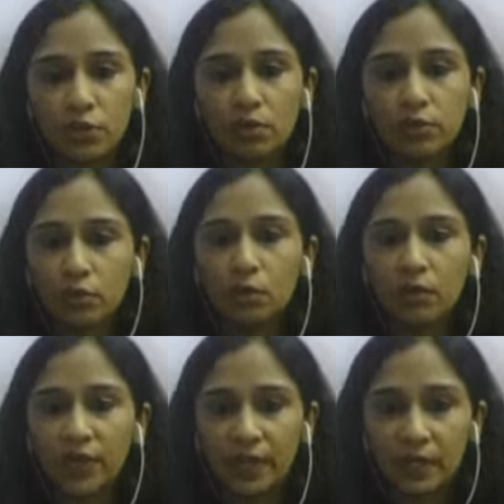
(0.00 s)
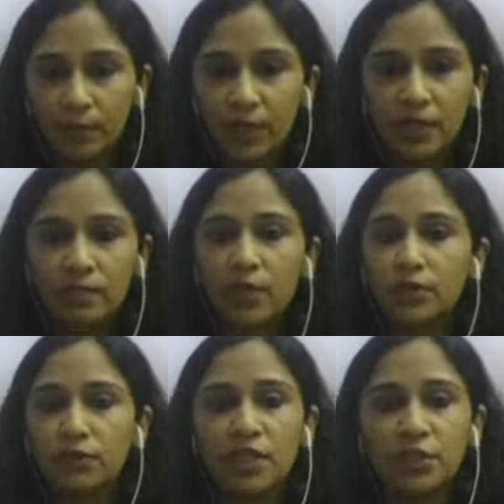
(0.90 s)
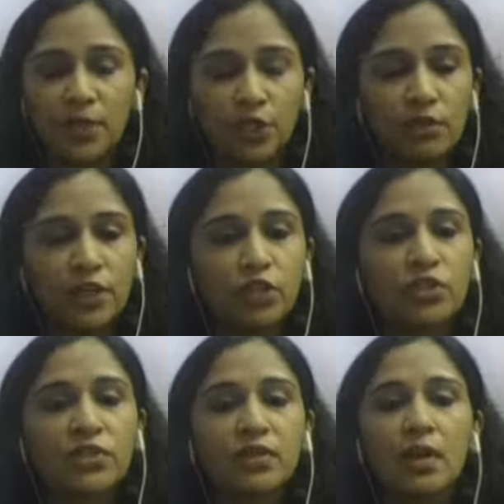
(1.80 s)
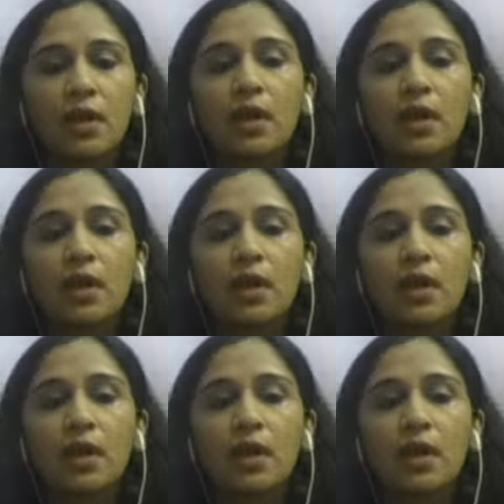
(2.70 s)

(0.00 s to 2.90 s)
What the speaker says: is also very limited because of these special features.